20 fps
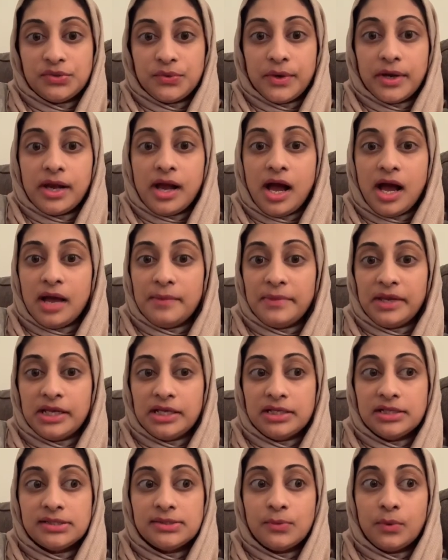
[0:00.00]
or
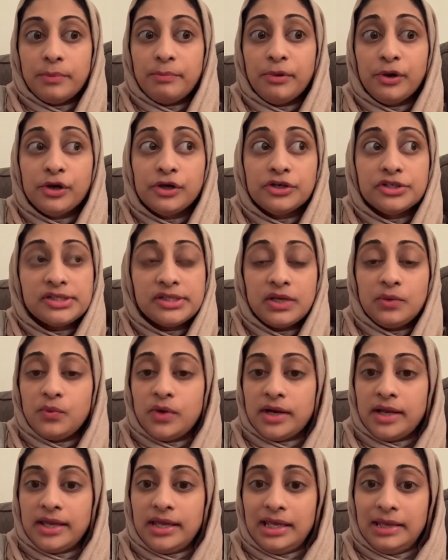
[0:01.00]
comments, or personally
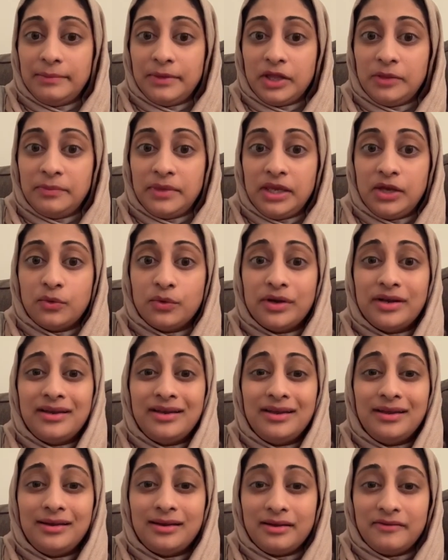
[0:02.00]
want to email me, or
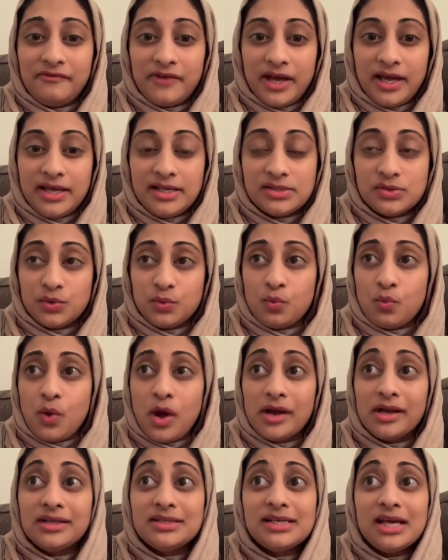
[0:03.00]
need advice, or
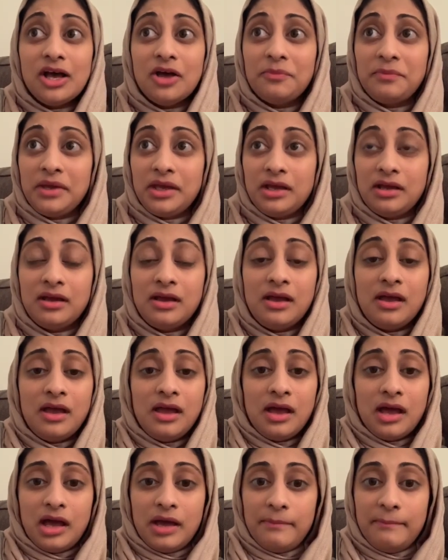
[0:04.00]
want to tell me
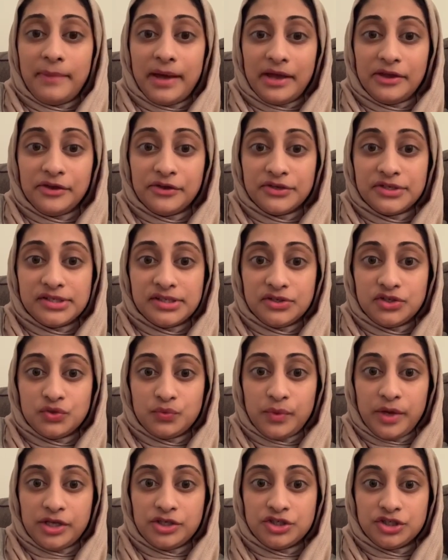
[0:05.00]
about your
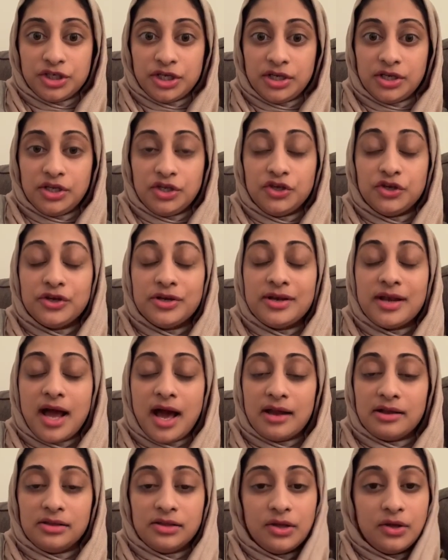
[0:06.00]
situation, you're
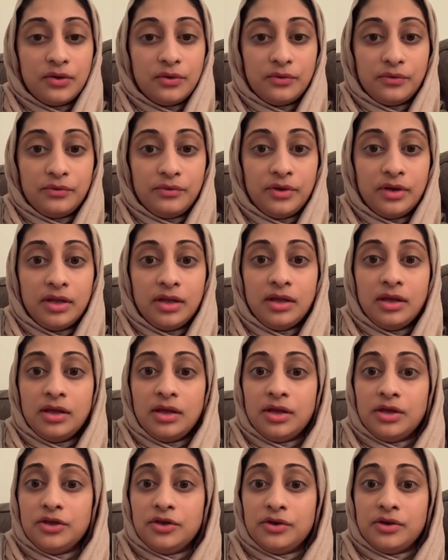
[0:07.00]
not alone.
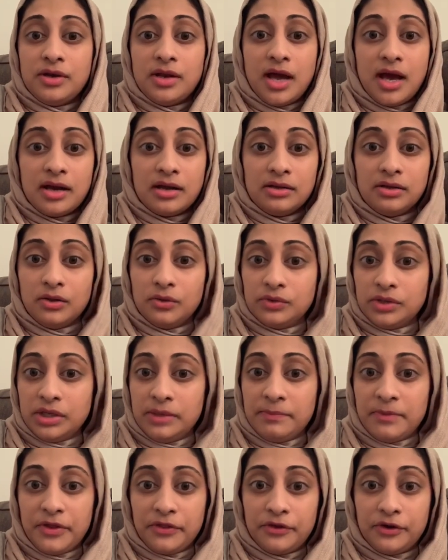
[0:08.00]
You're not a lonely
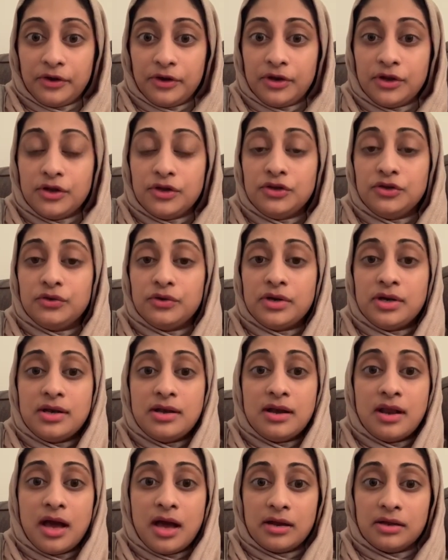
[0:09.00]
mother. You're
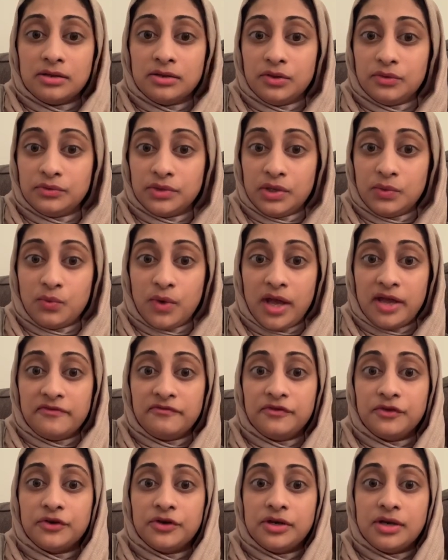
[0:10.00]
not a lonely
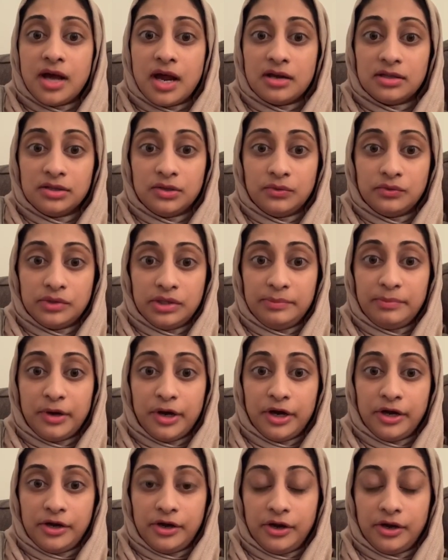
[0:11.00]
wife. You're not a lonely
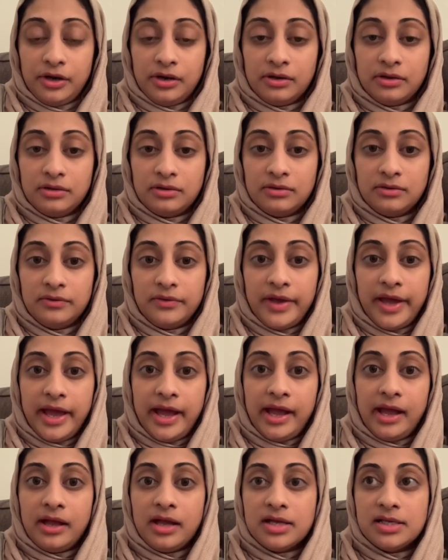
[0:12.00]
partner.
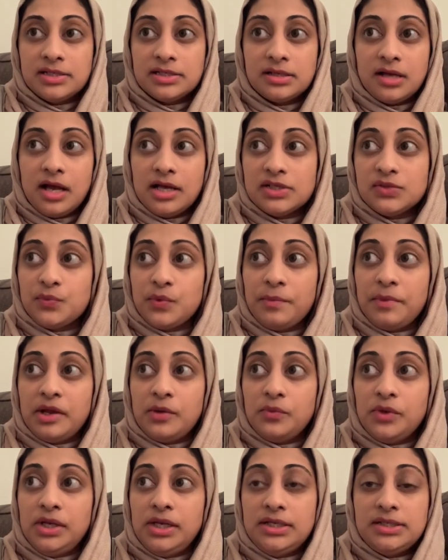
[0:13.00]
Okay? Because us women,
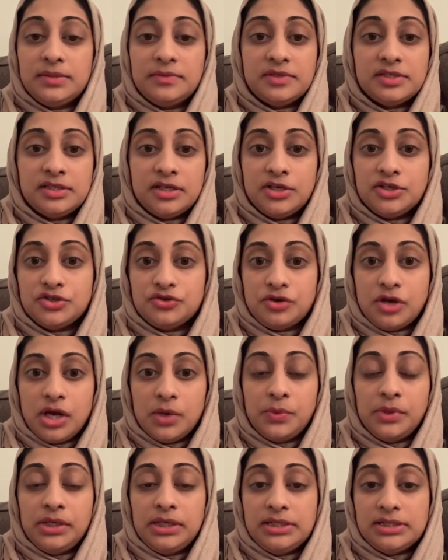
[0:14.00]
we need to stay strong.
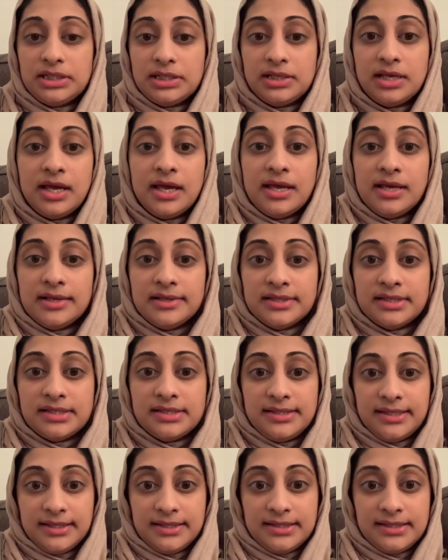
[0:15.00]
We need to
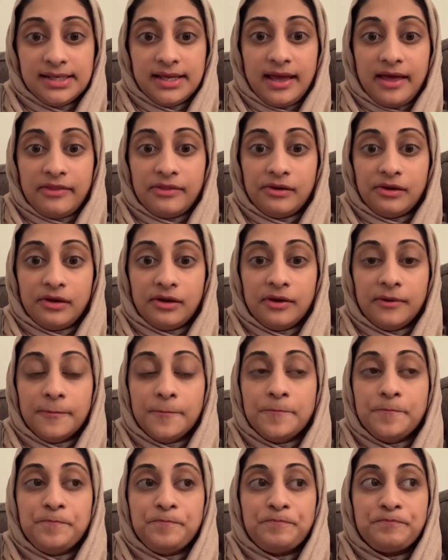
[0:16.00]
stick together.
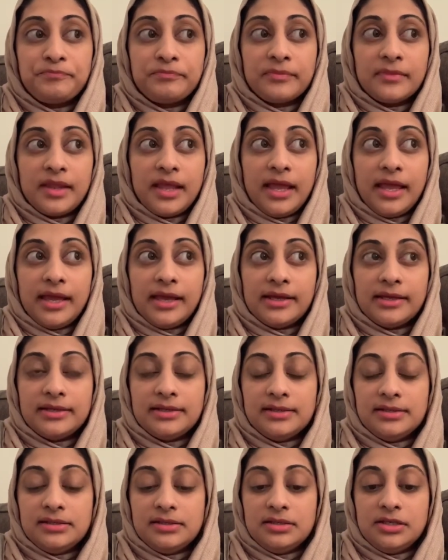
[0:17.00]

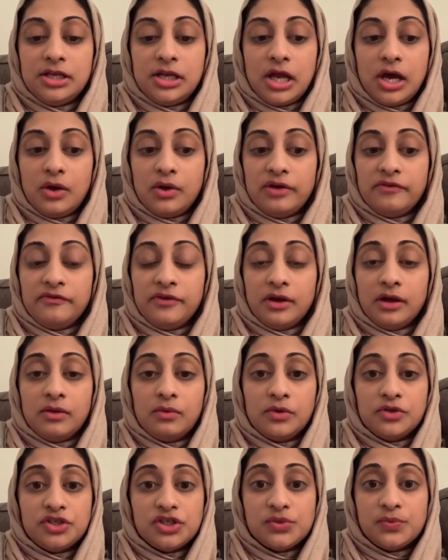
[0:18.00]
And, you know, if y'all
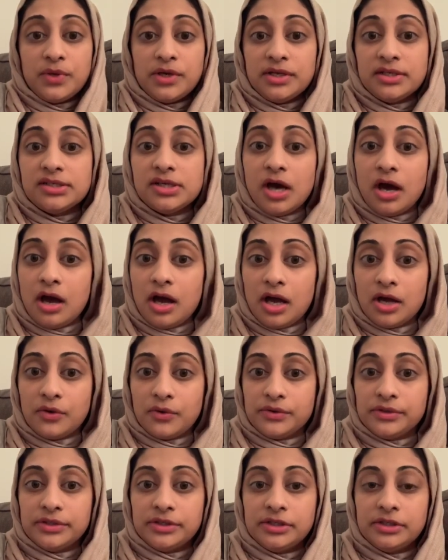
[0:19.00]
would just want to talk,
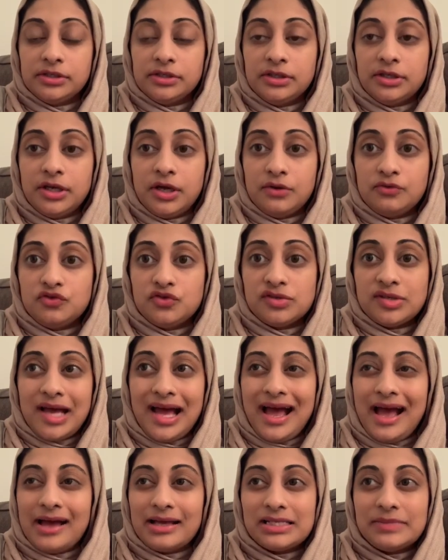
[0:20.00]
or, you know, just
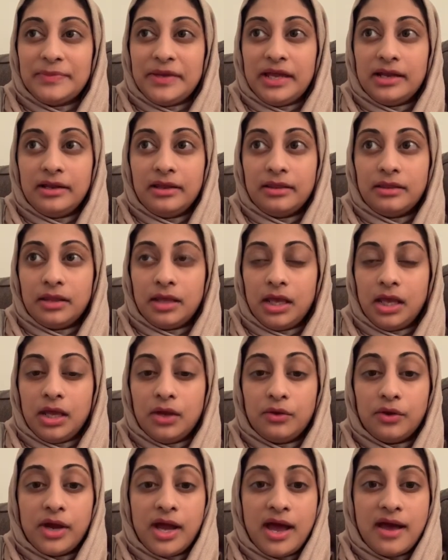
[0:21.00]
ask me anything,
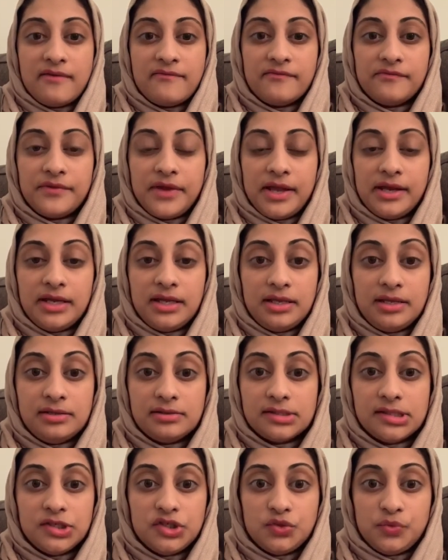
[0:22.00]
or have any
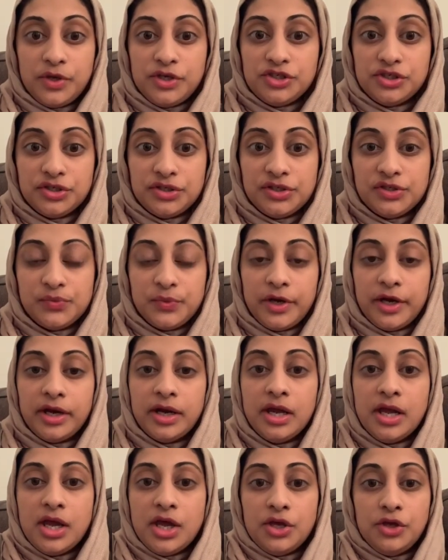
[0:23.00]
situations where
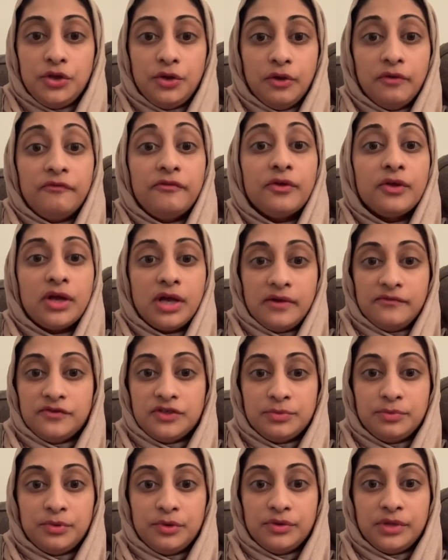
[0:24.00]
you don't feel
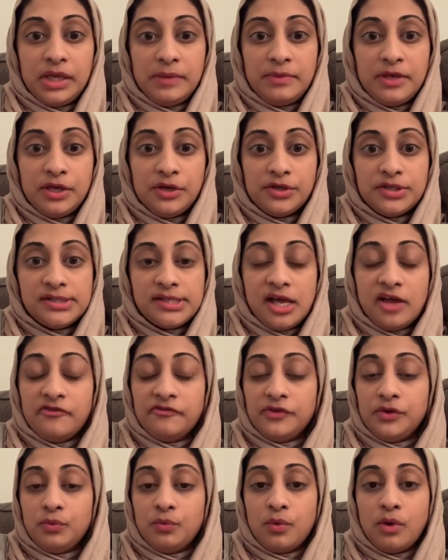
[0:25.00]
comfortable naming yourself,
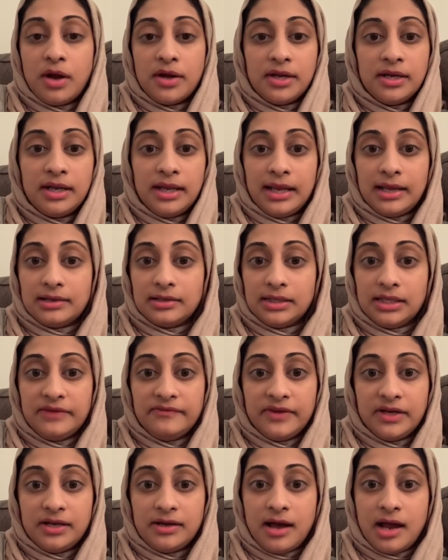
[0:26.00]
you want to leave
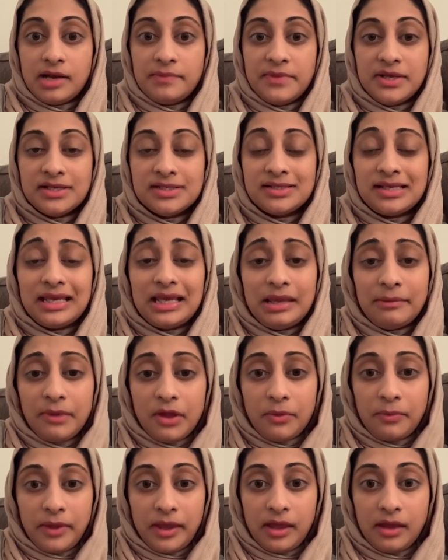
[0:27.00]
it anonymous, email
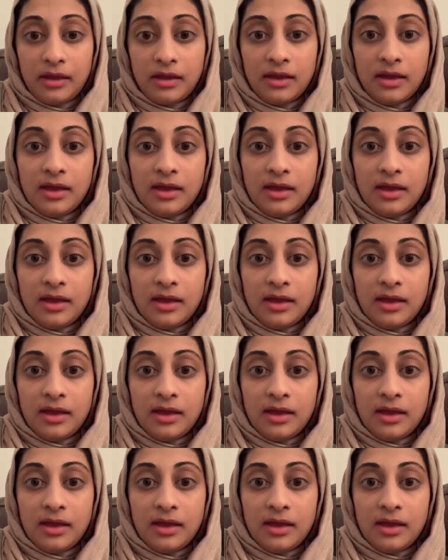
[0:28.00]
me.